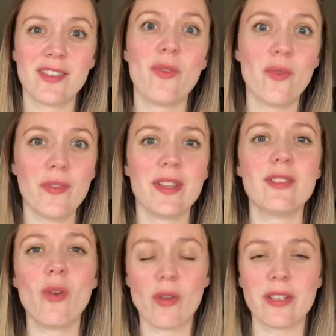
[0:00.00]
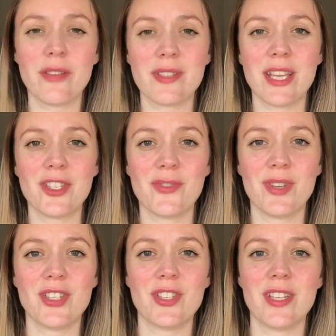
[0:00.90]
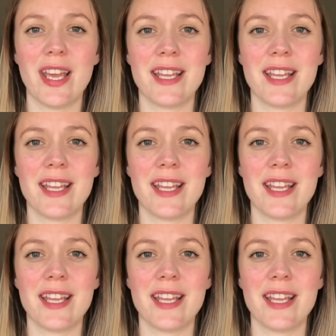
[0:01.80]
COVID lockdown situation